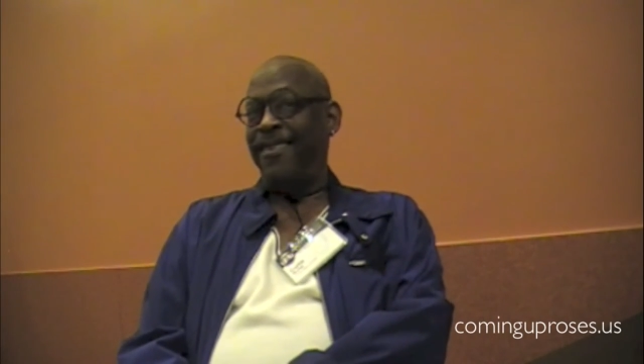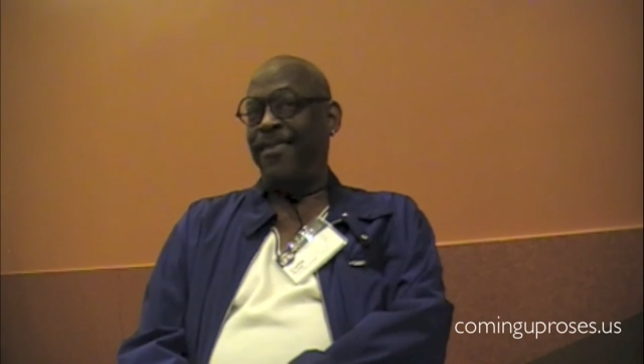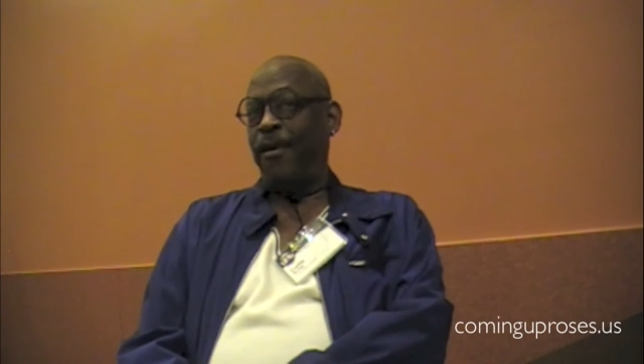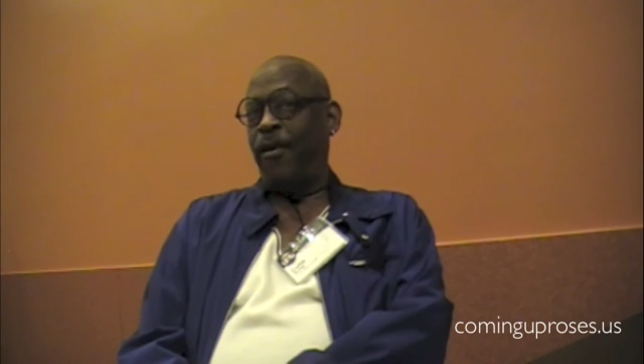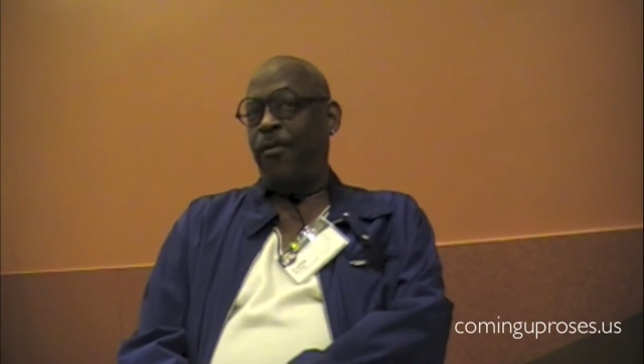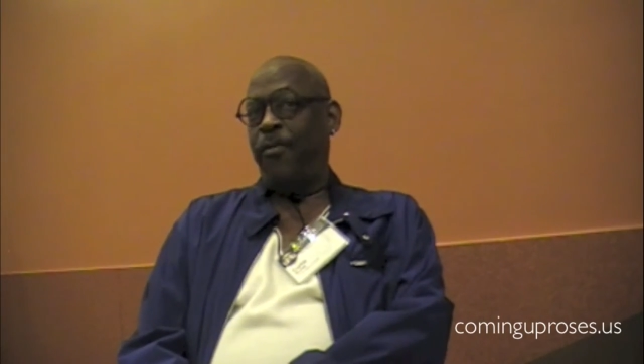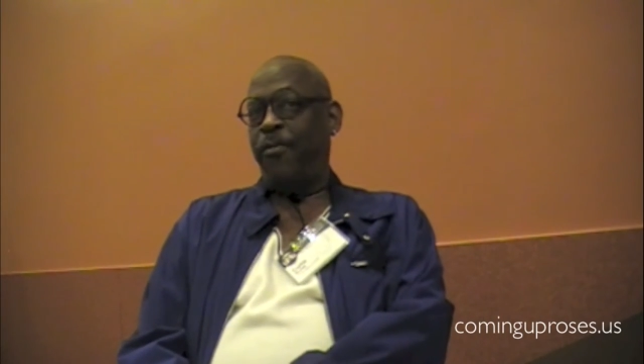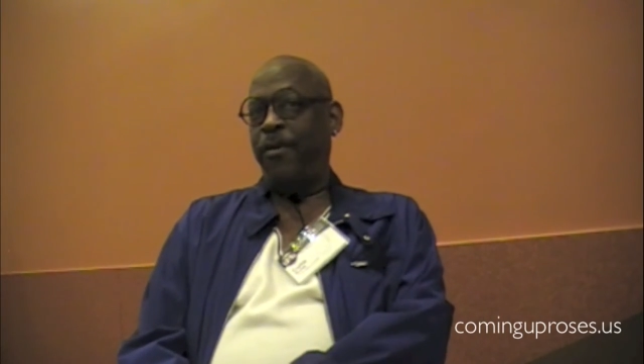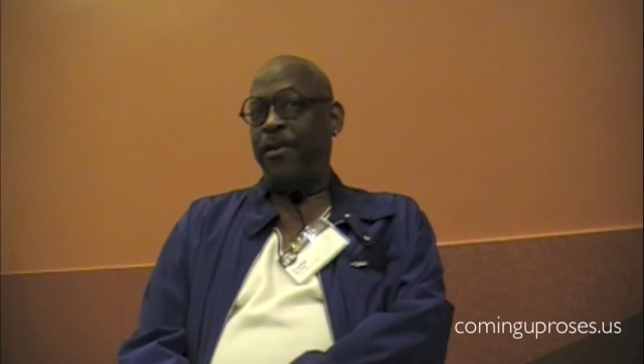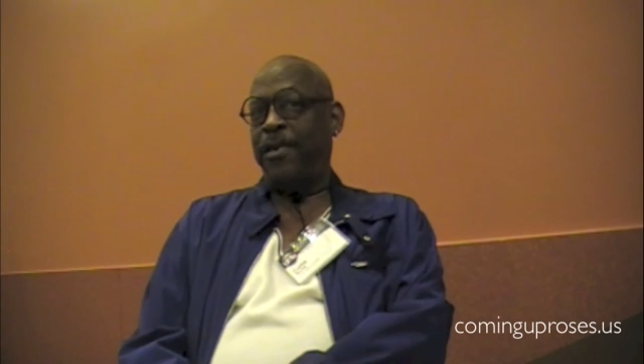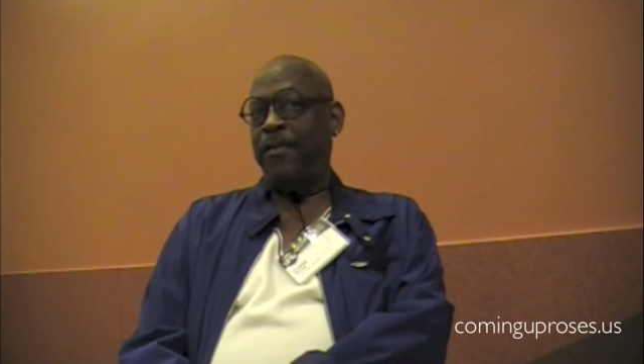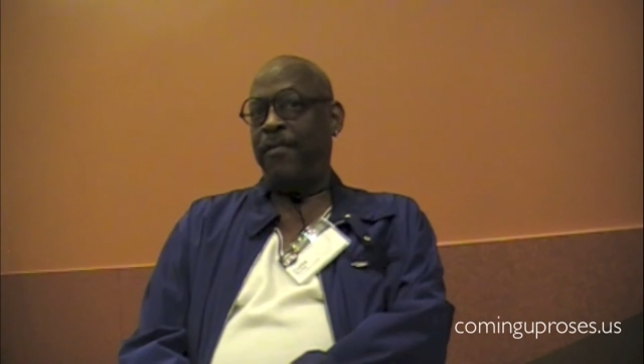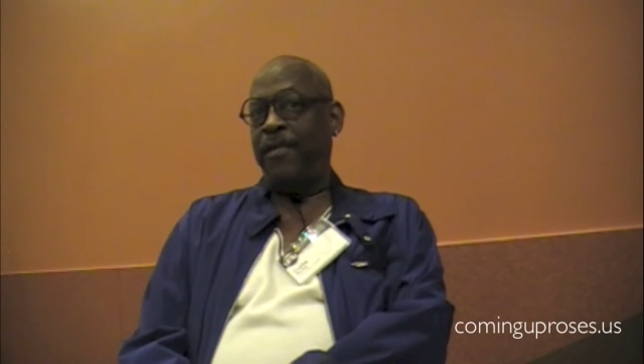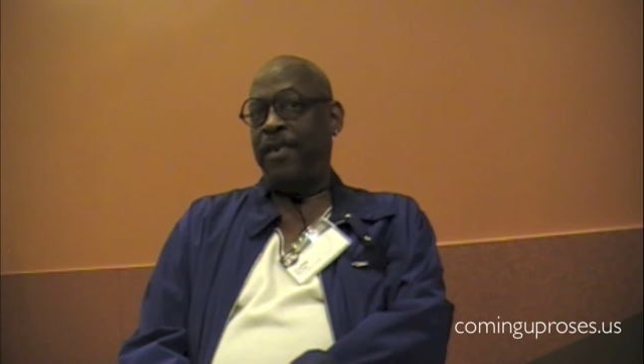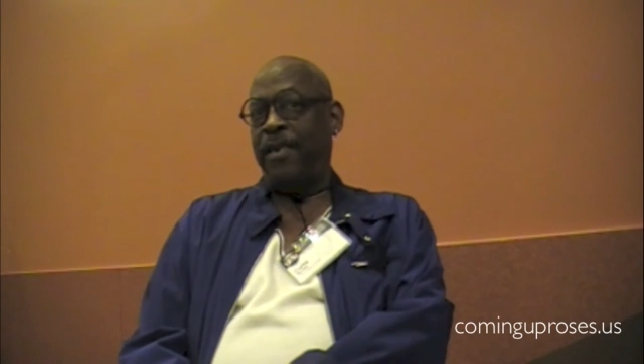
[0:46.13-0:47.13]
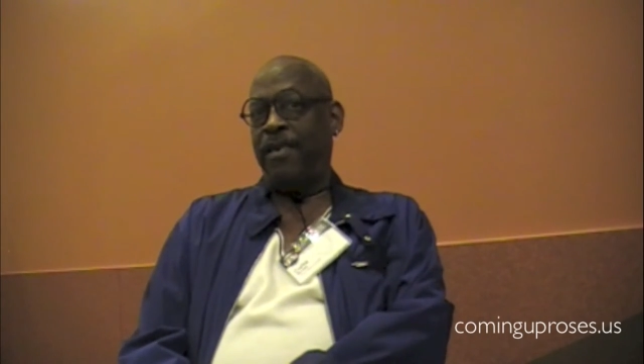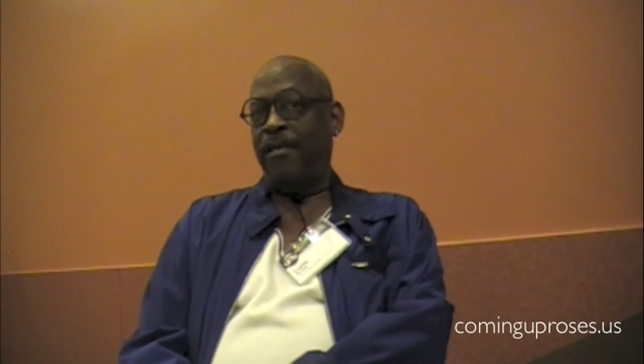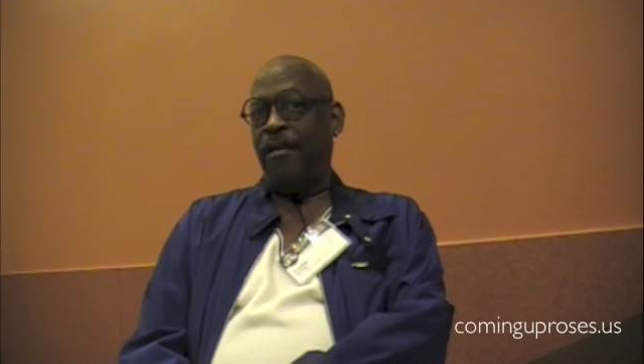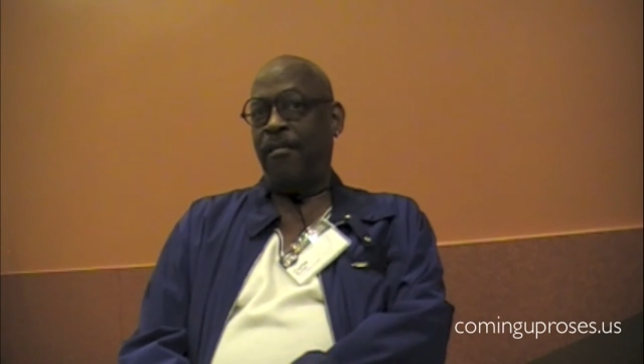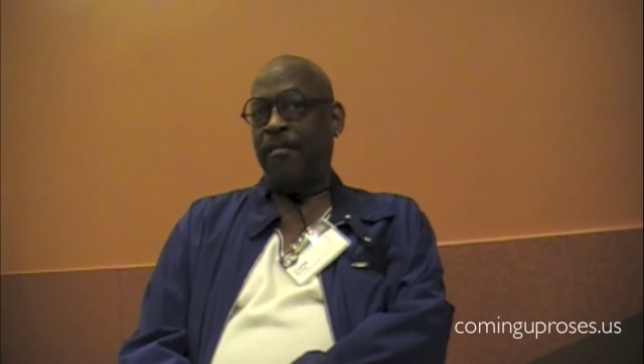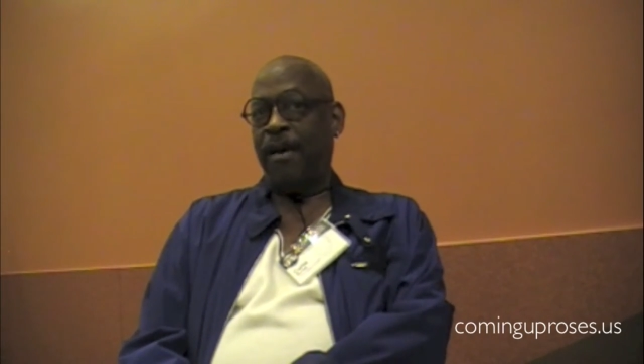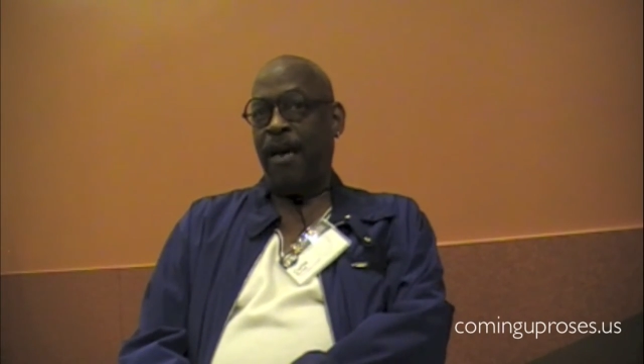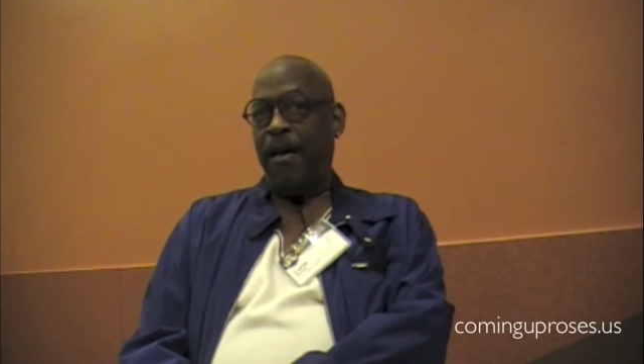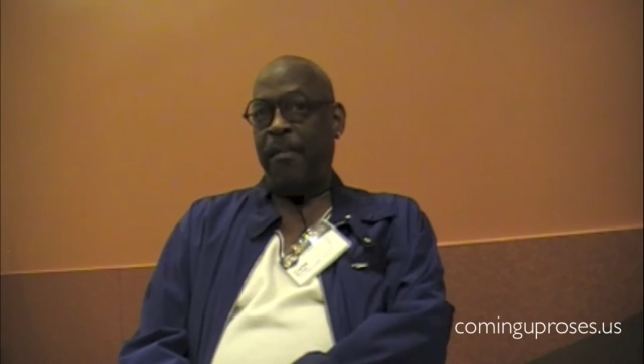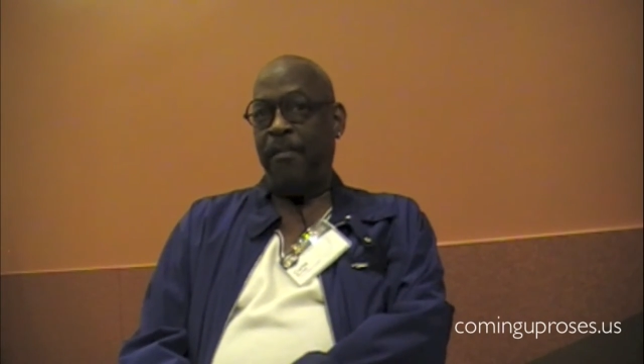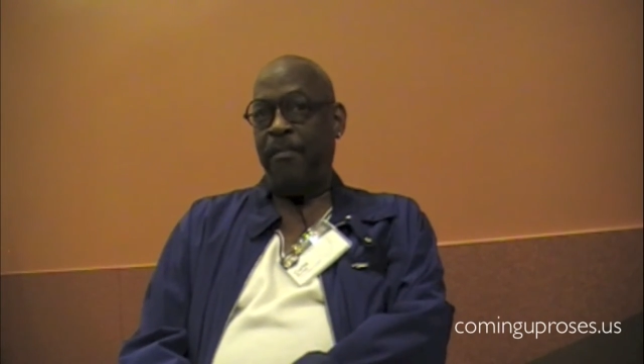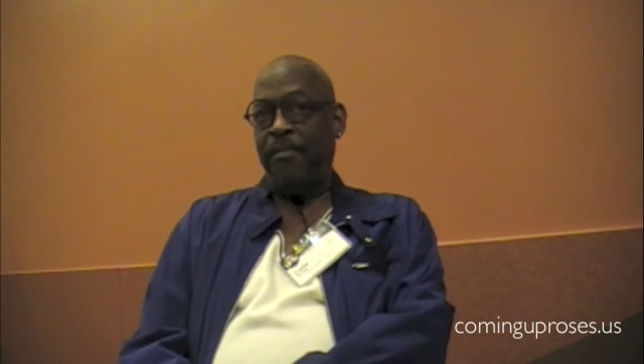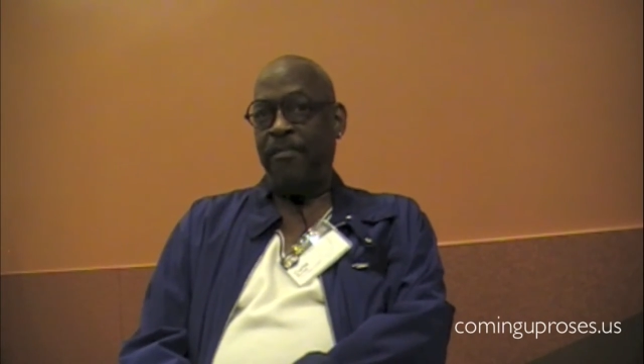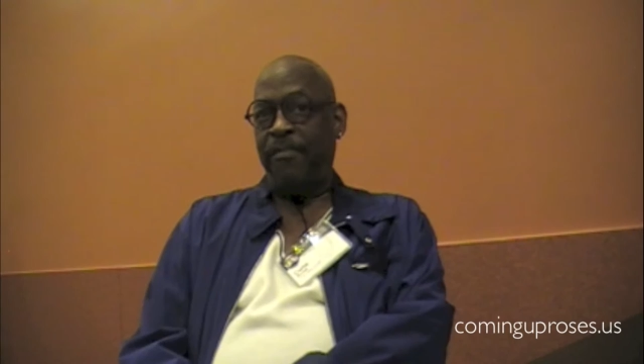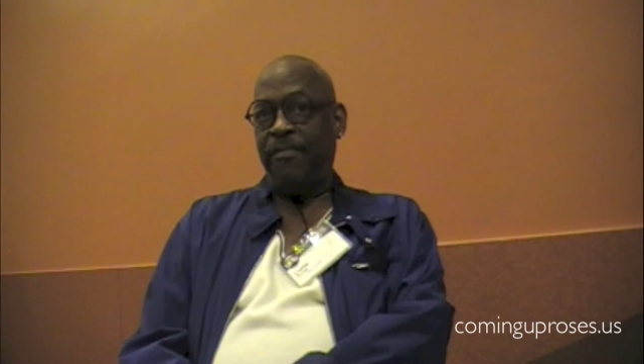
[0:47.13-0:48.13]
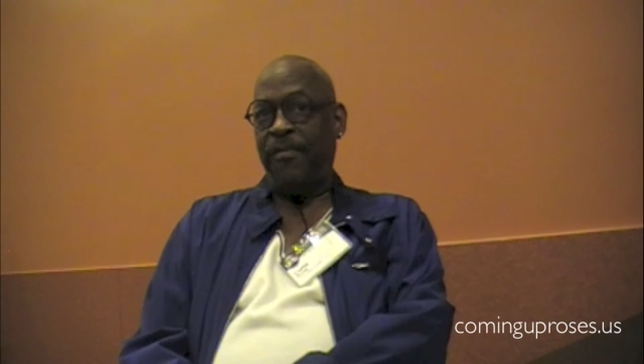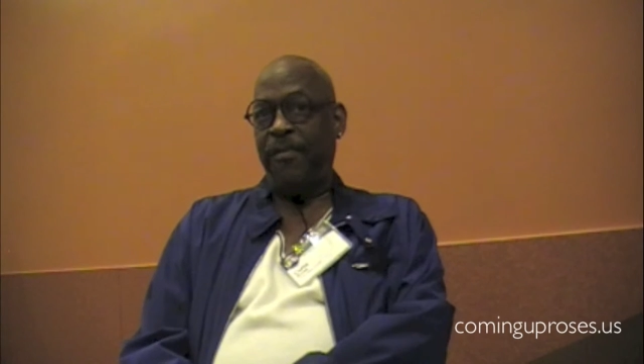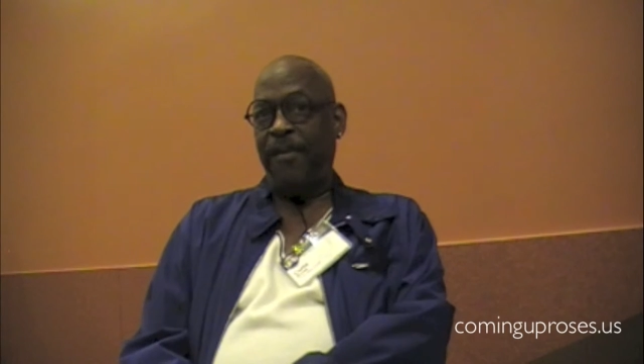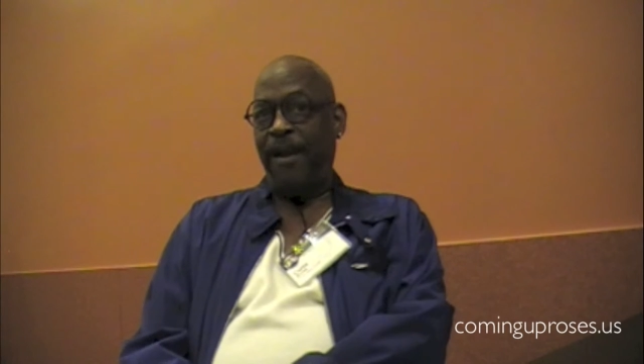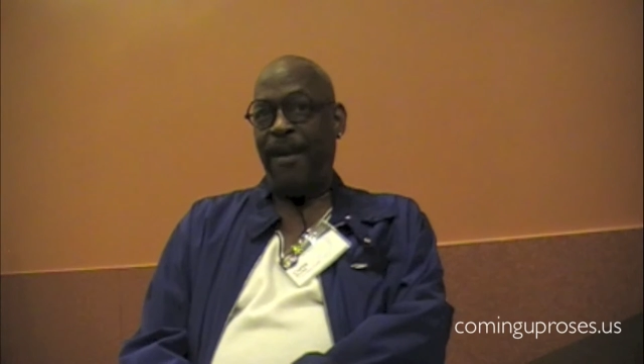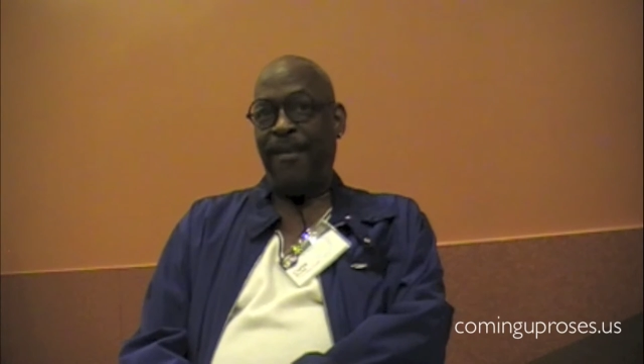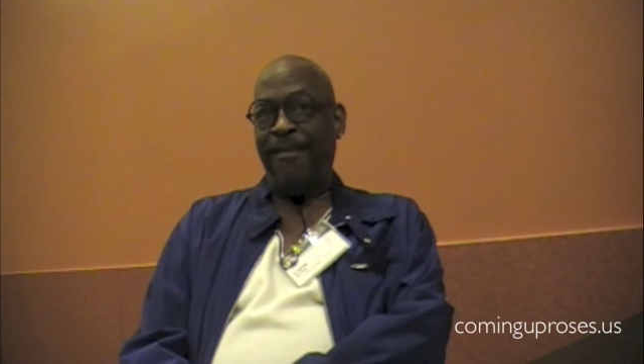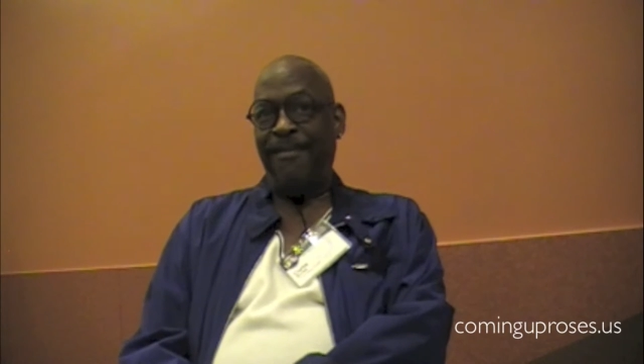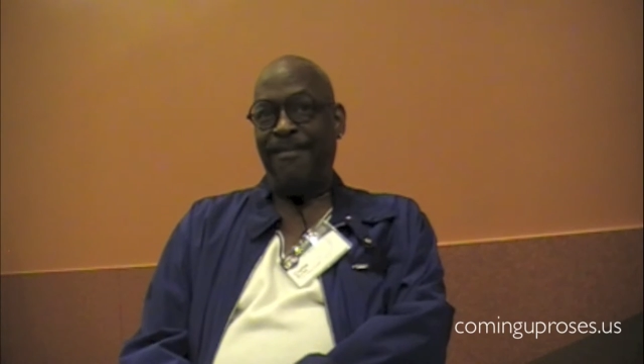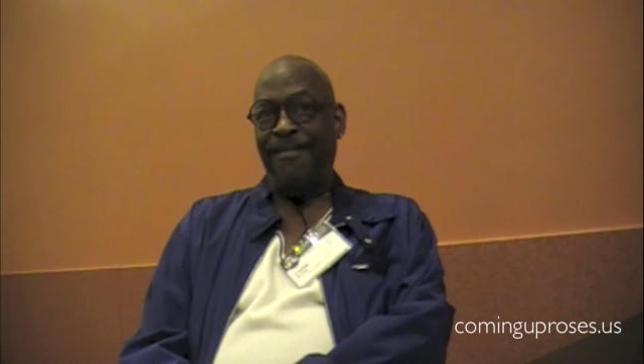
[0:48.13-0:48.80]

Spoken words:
The whole rest of it just all came from that.